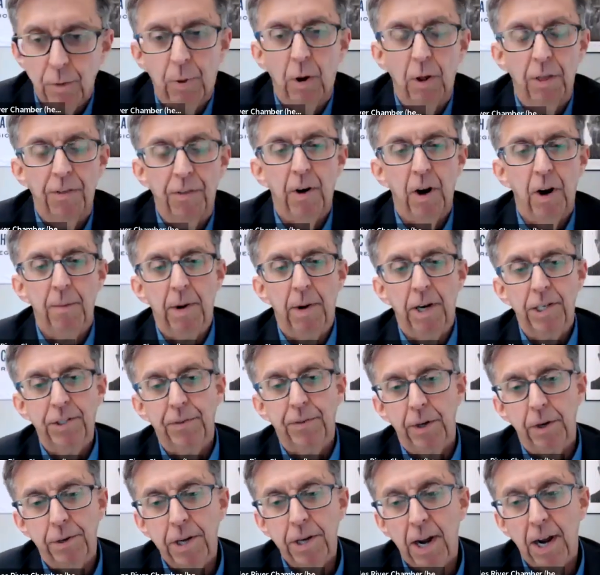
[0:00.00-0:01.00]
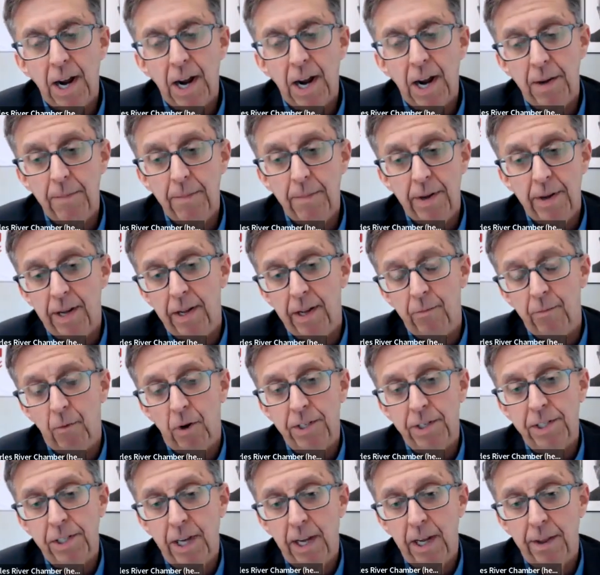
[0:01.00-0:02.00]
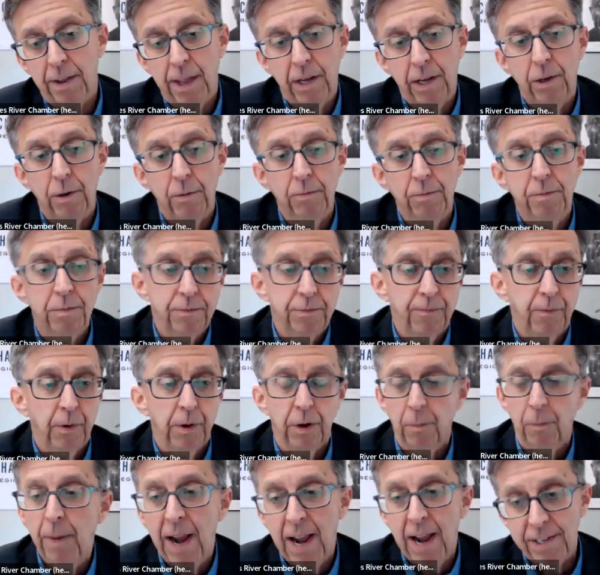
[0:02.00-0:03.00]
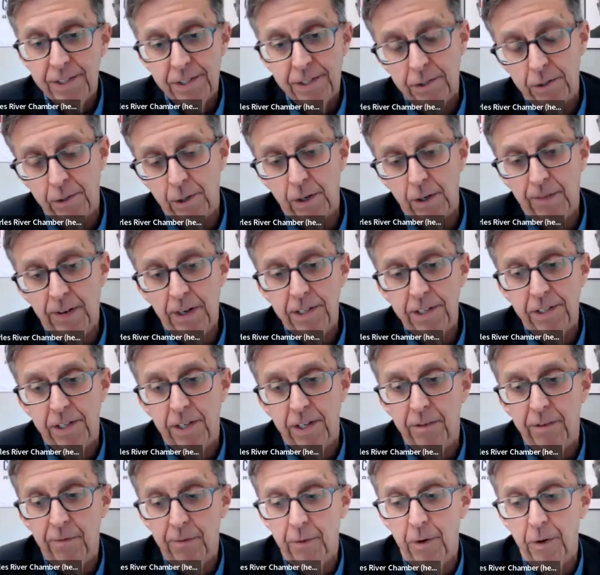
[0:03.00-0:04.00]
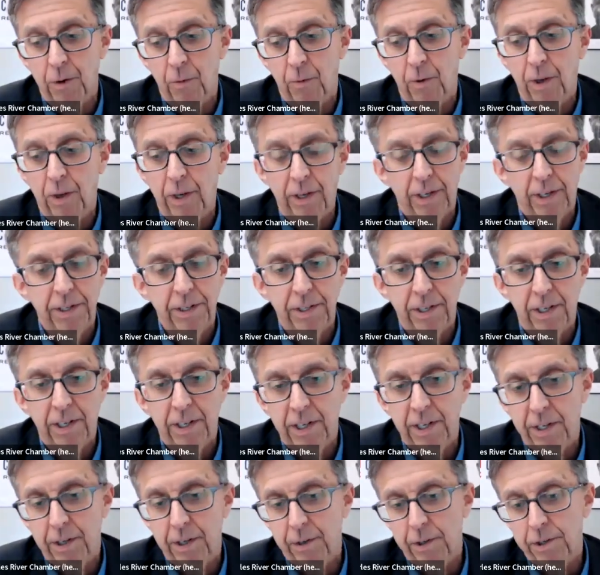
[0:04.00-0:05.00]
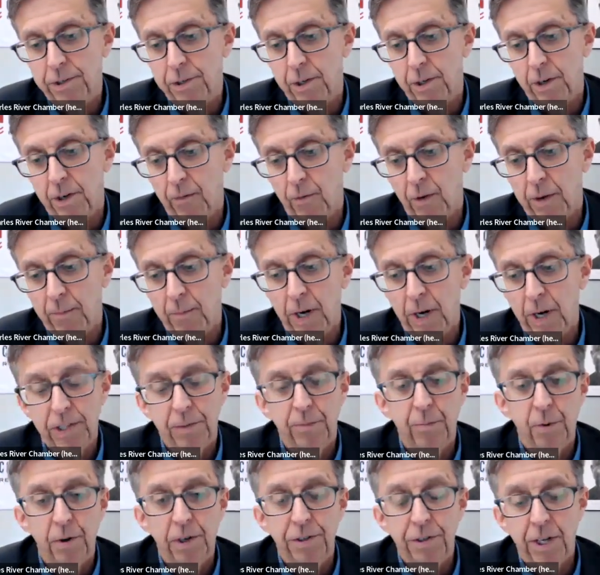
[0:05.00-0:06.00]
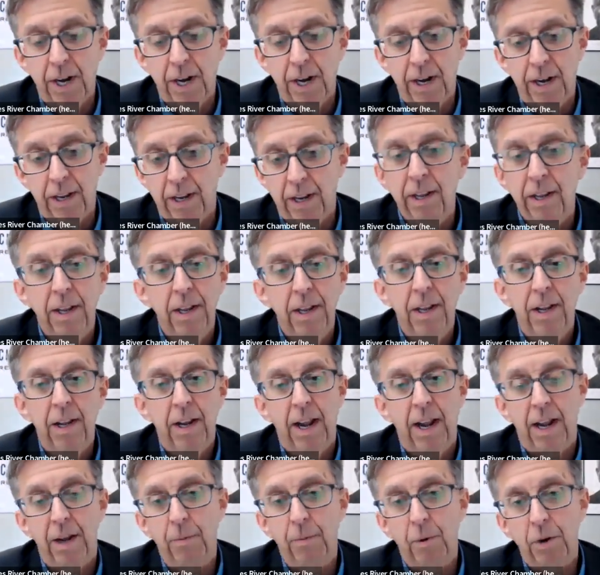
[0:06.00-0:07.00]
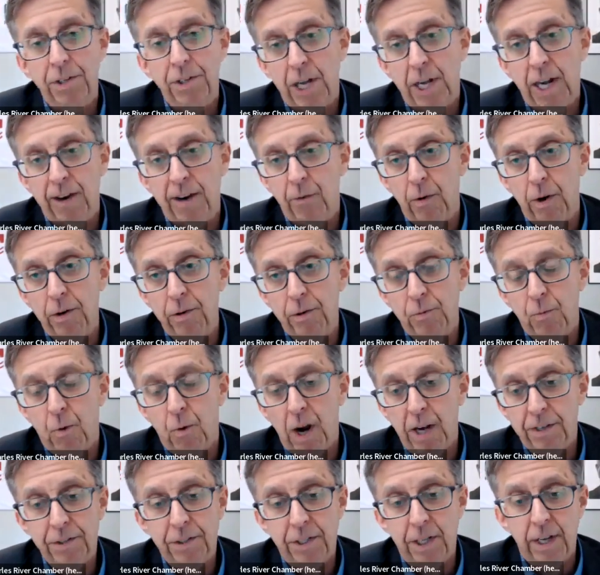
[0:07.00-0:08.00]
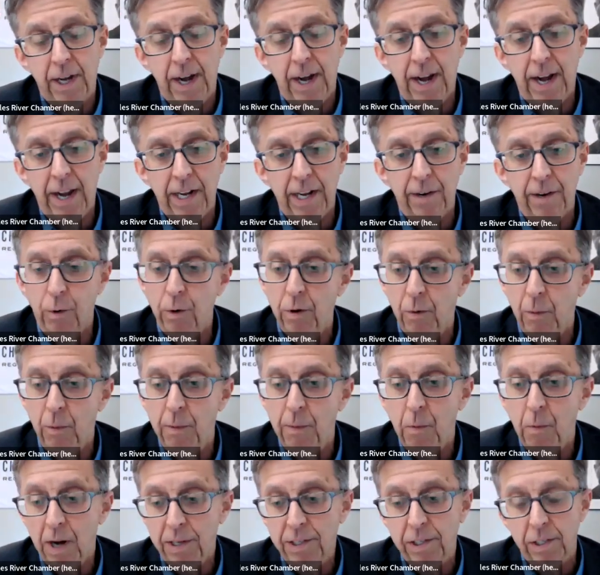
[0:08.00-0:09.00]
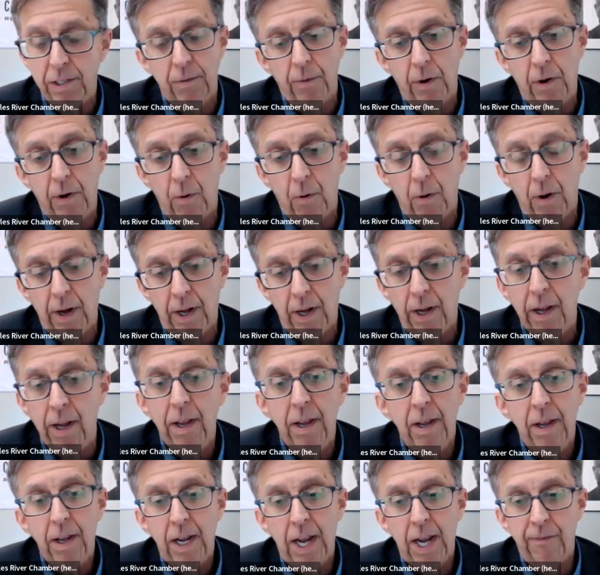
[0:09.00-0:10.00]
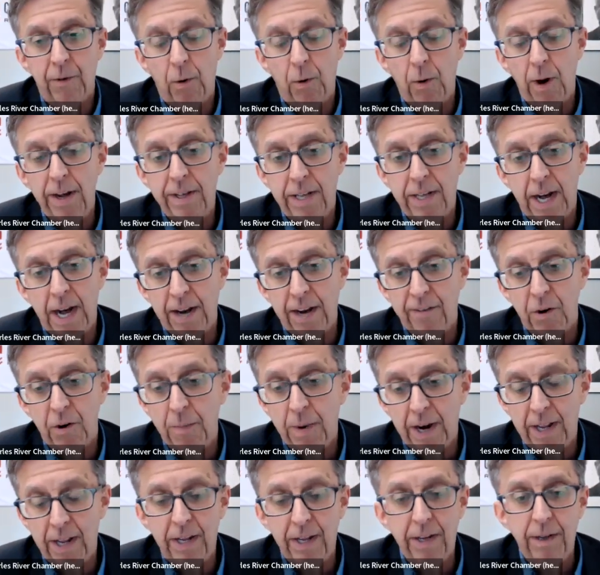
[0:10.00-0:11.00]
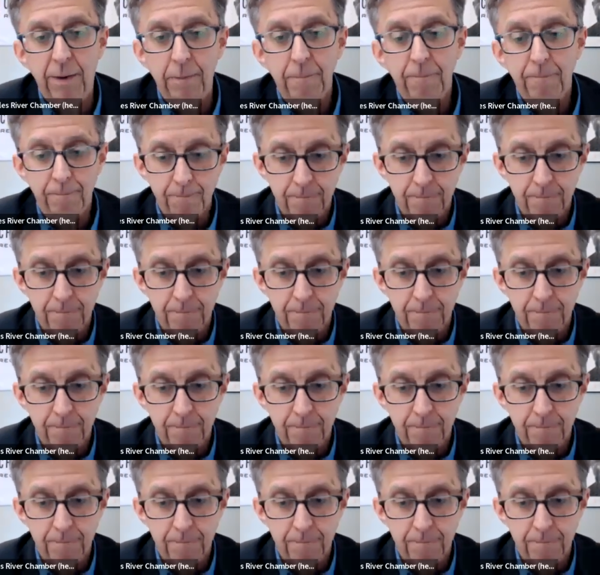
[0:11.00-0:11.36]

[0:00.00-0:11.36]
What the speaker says: you both very much for your time. And once again, thank you for your past service and for your willingness to continue to serve. We much appreciate it, and appreciate everyone who's watched today and everyone who will be watching the recording. Have a great day, everybody.